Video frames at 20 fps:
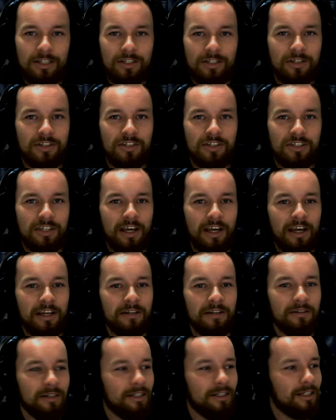just
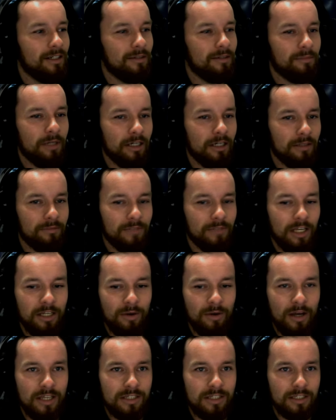insane. But,
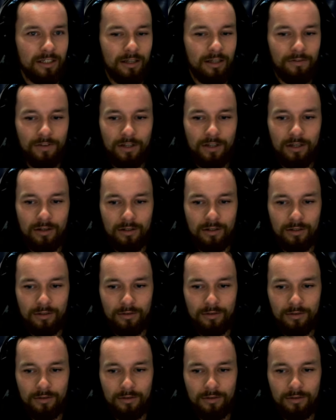anyways, if you